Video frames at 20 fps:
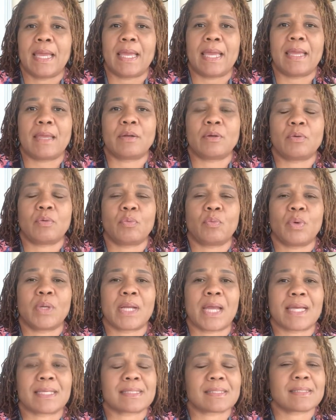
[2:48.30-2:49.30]
And when
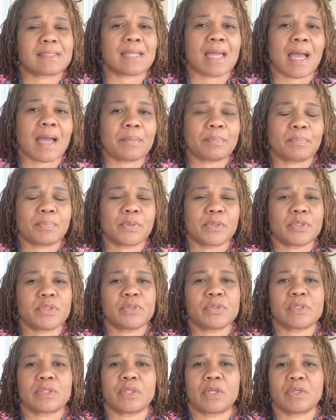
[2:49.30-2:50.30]
I stopped
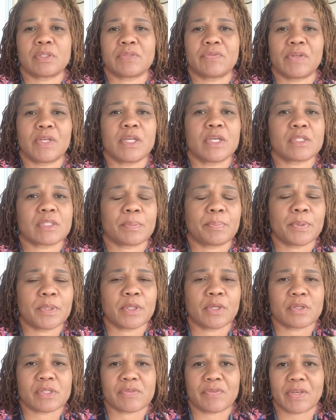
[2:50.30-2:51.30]
producing those videos or putting
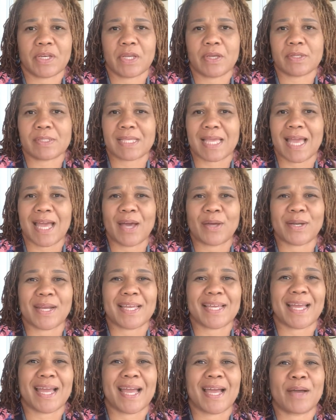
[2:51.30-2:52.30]
those videos out,
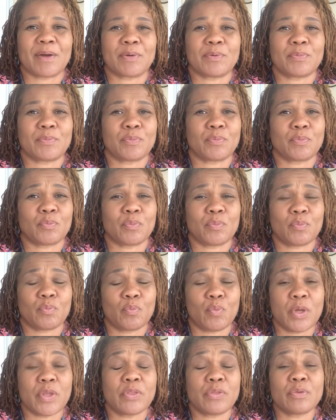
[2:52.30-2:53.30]
I, I
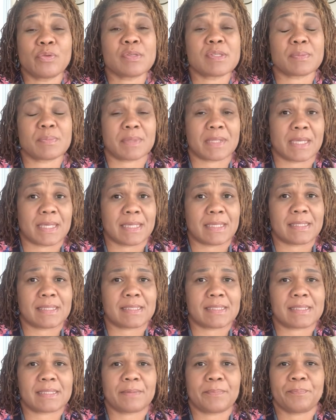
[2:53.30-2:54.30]
went through some
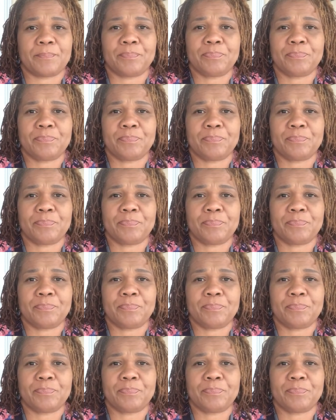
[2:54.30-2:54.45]
things.